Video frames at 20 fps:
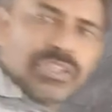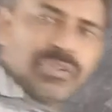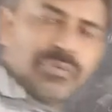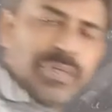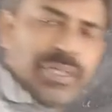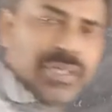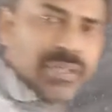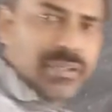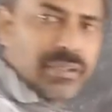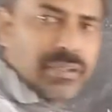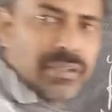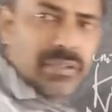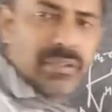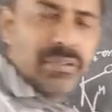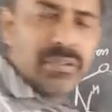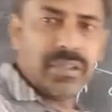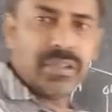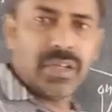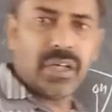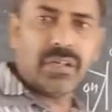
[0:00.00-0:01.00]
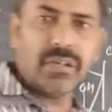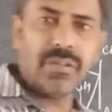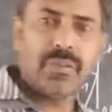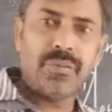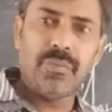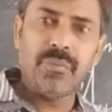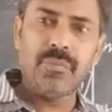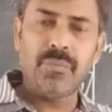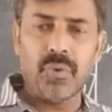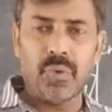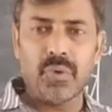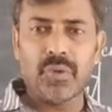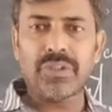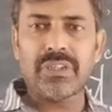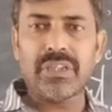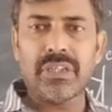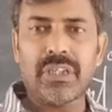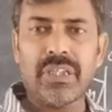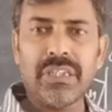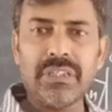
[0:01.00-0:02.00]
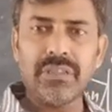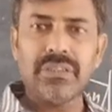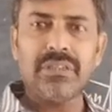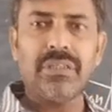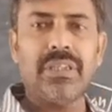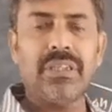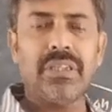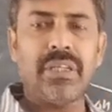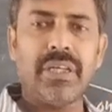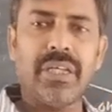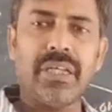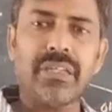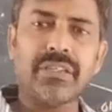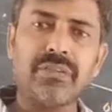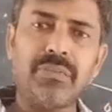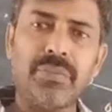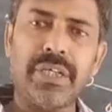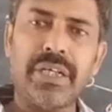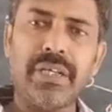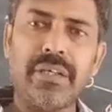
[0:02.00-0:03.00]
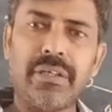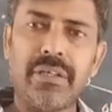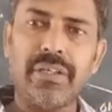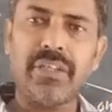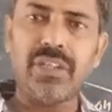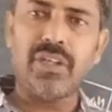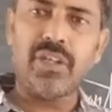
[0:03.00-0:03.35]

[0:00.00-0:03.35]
were the monosaccharides. In the next period, in the